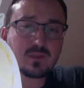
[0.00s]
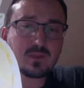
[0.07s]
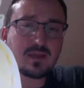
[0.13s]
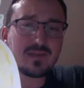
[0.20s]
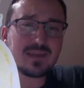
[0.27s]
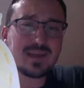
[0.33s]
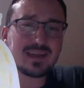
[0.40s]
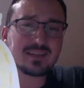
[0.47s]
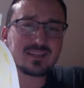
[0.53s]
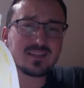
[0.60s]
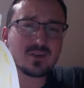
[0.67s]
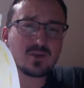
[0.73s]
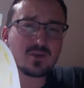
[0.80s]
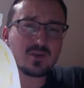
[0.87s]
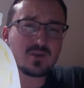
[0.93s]
the
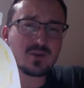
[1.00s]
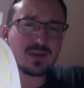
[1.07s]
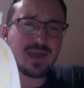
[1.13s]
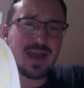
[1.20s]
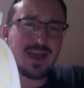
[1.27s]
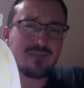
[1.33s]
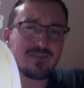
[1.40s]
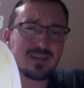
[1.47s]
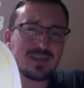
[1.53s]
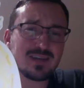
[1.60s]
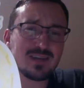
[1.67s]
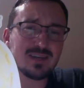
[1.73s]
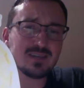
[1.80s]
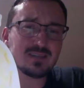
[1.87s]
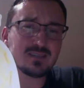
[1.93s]
anterior
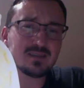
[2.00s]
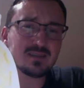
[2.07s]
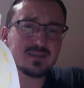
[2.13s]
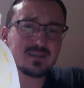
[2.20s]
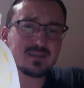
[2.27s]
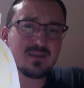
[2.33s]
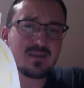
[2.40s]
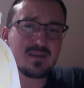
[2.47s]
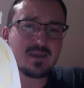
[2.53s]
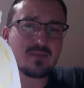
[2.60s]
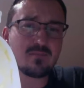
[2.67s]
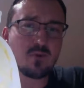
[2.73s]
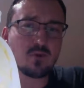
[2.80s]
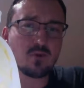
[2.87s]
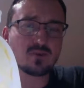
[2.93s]
cavity, the
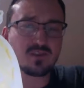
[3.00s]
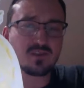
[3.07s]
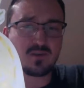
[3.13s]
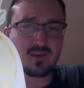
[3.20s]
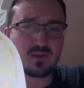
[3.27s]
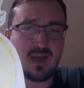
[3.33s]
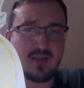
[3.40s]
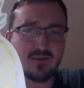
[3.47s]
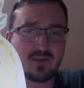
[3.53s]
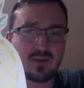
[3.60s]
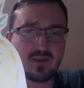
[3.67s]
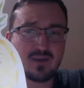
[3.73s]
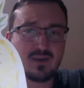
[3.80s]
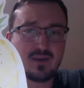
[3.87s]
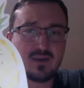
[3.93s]
posterior
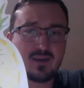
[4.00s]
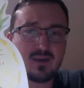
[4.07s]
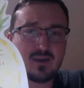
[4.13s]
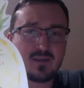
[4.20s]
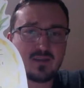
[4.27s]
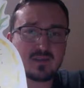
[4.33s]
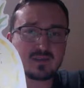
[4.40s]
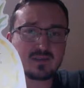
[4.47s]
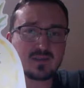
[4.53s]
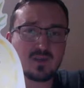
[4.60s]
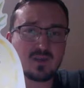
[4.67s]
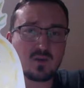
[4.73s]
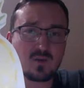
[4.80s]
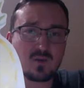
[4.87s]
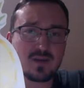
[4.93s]
cavity, the
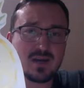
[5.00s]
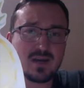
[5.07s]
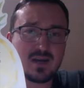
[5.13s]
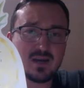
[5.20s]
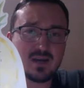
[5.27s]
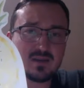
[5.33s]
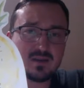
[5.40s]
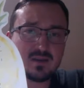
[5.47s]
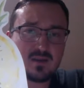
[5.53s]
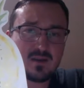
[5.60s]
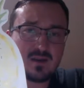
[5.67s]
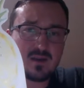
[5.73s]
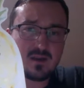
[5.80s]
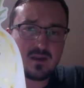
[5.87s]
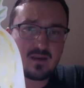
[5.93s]
scleria,
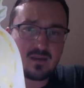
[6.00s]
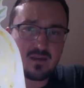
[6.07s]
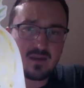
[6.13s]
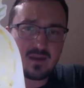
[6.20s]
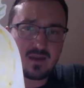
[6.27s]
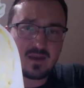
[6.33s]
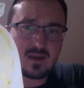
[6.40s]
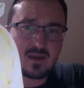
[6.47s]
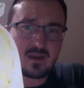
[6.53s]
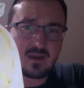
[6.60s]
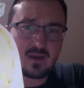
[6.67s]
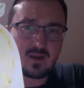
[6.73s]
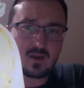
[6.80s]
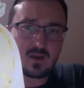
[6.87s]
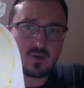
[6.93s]

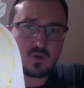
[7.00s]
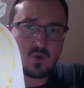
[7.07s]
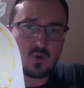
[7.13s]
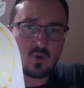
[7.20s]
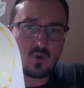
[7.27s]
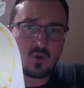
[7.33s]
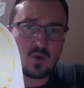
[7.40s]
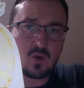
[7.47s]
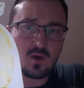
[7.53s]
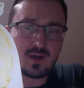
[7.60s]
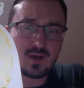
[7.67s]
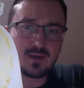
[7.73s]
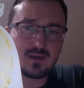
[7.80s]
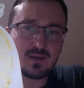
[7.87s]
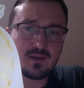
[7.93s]
the
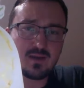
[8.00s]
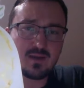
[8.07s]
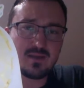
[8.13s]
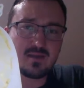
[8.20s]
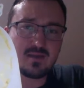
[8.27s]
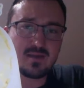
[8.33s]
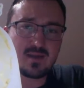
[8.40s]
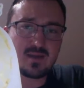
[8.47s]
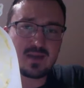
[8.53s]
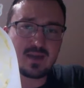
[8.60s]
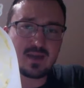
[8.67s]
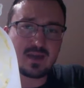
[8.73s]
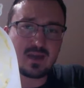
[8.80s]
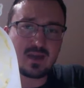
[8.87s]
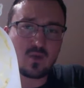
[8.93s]
choroid,
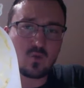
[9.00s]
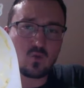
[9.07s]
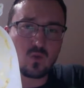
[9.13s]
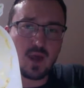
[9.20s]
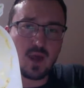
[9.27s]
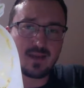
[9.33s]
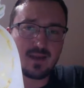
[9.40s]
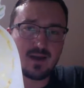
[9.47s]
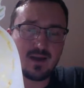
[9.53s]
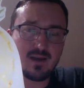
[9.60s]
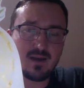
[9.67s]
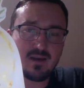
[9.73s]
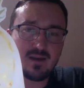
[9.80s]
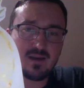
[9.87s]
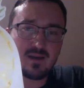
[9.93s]
the
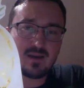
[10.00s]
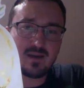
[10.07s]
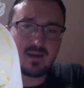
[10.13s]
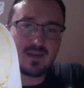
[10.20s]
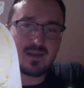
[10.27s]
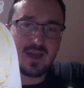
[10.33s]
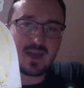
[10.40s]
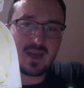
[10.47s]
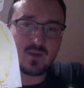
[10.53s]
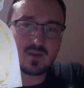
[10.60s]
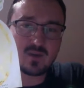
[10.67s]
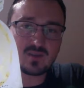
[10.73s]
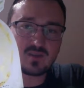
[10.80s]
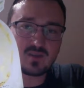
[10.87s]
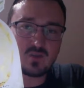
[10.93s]
retina, the
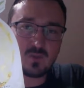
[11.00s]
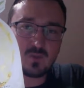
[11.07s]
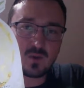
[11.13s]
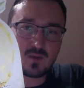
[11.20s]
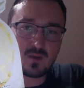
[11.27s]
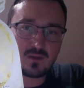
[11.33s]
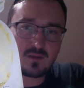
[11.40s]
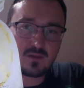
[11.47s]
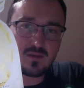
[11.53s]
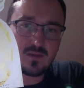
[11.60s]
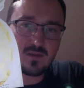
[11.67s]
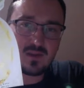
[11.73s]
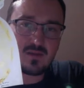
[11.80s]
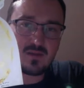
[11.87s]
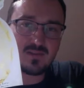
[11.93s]
aqueous humor,
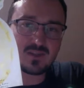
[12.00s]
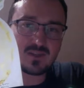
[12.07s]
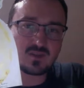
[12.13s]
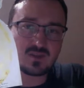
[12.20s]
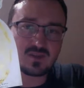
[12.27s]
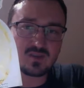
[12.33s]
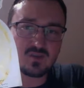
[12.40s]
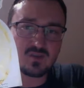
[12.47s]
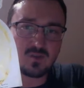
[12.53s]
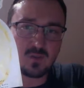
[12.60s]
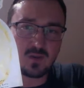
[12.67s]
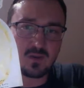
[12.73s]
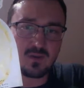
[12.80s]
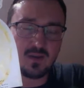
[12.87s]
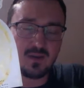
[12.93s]
the vitreous
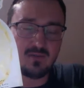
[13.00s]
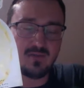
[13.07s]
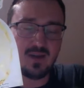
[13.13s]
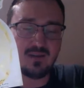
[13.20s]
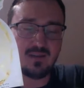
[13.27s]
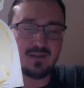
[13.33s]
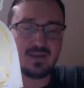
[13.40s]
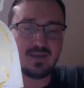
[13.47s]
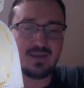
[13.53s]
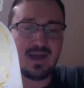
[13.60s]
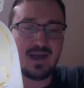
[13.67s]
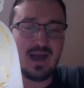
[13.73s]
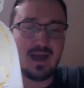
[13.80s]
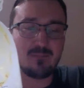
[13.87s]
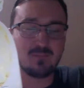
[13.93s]
humor, and finally the
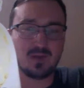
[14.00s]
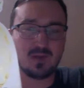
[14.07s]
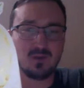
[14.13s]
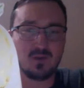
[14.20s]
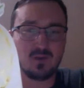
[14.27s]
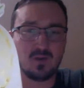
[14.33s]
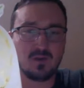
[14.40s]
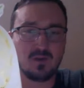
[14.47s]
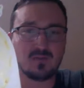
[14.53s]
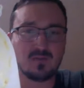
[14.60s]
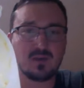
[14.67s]
optic nerve.